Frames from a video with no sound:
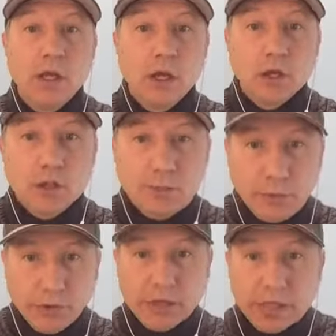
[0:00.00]
To
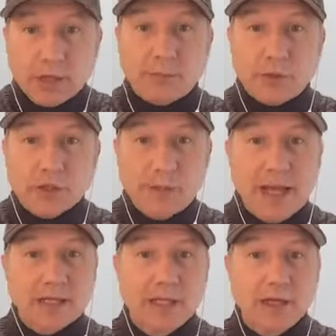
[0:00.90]
put it into
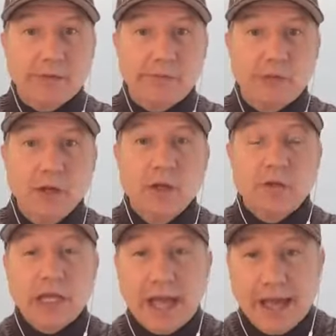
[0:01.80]
perspective,
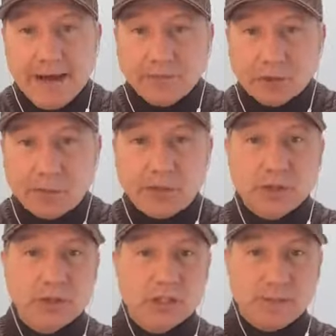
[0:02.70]
the average
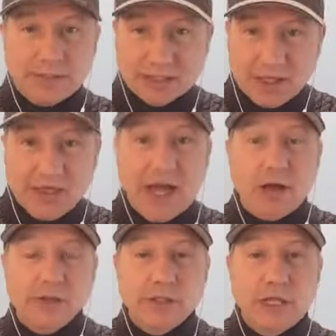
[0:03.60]
person spends
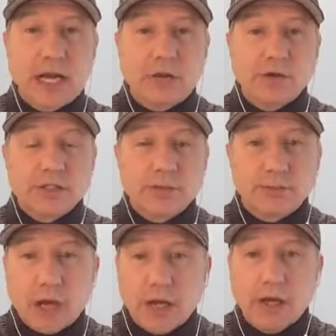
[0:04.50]
$1,000 in
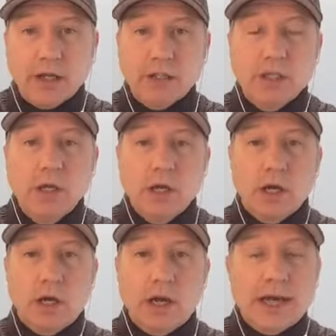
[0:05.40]
products
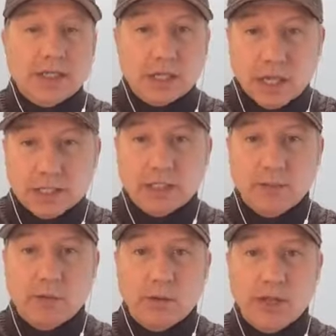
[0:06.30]
uh, as a
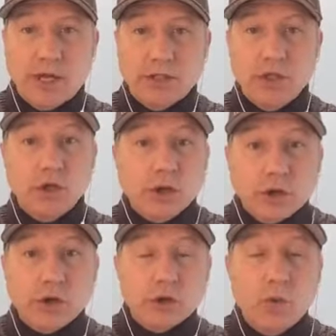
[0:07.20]
customer with us. You're going to
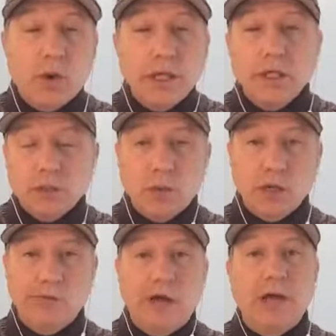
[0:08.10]
earn 20 to
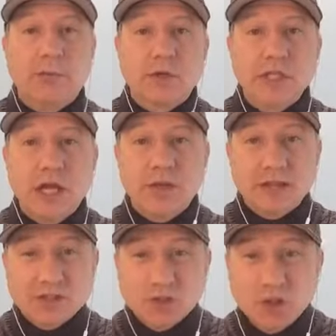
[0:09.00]
25 percent.
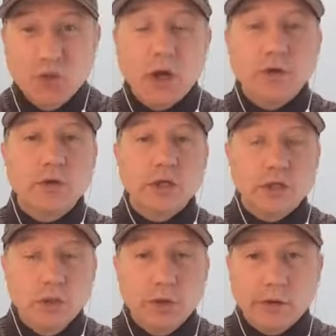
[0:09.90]
That's 200 to
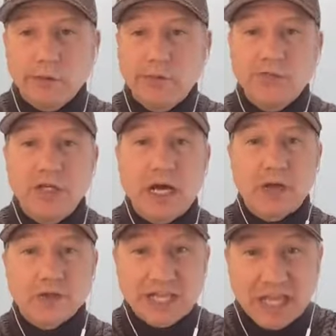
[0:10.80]
250
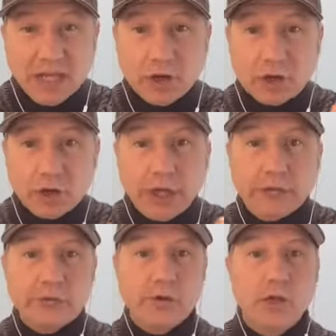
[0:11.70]
dollars in
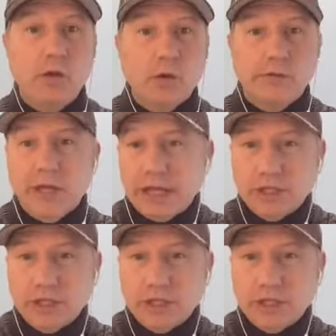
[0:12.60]
earnings for you over the next